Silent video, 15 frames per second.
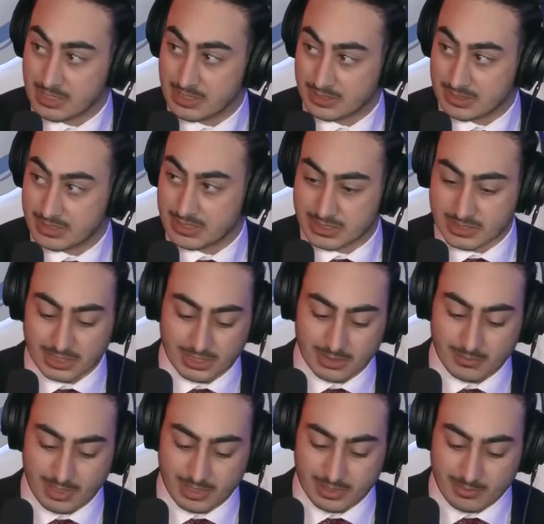This is like
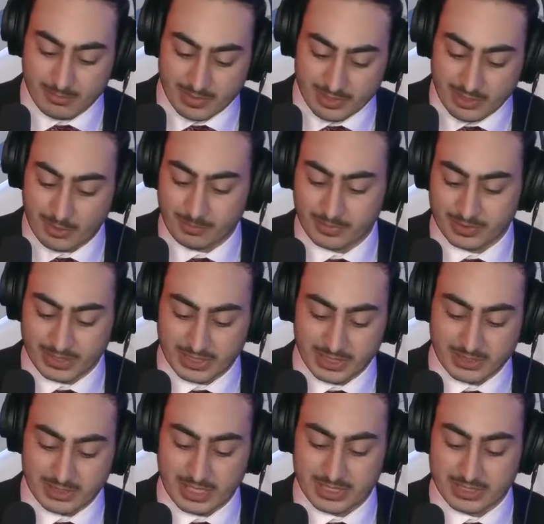a monopoly
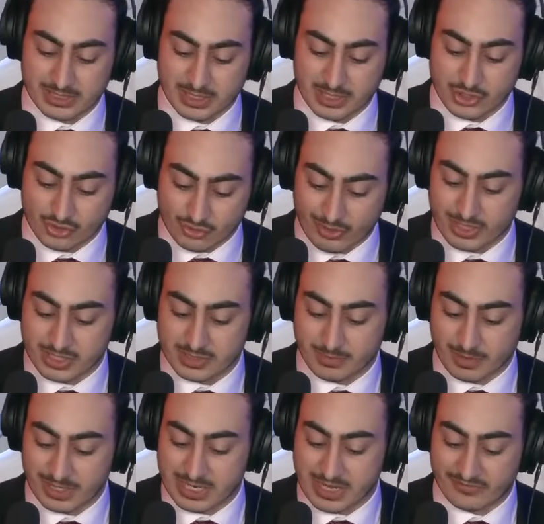that is entrenched
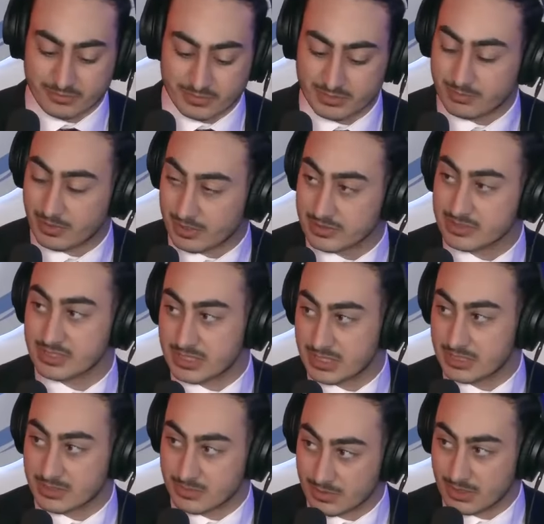by government policy
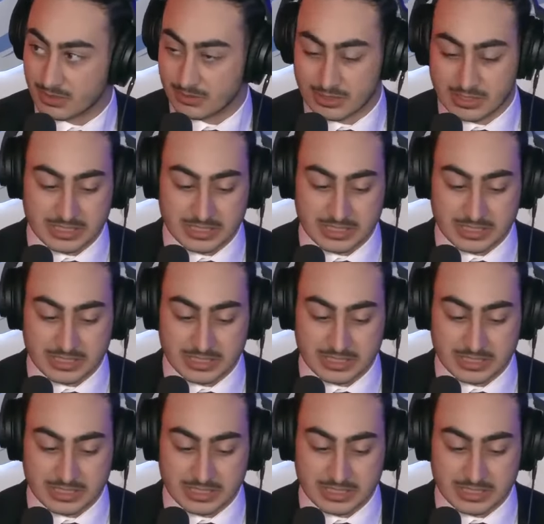as well.